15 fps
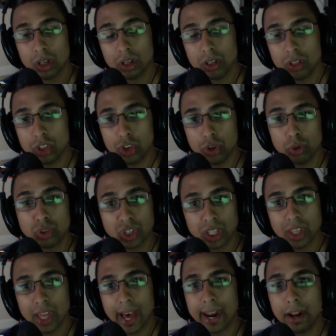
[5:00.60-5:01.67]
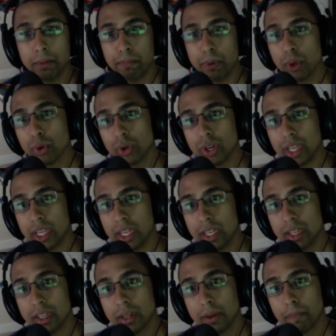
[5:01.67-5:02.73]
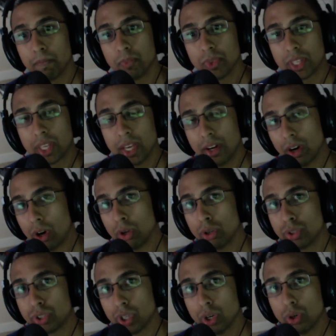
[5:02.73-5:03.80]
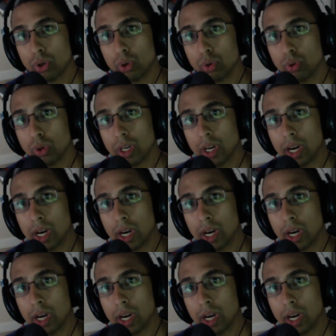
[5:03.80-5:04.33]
using that ability can also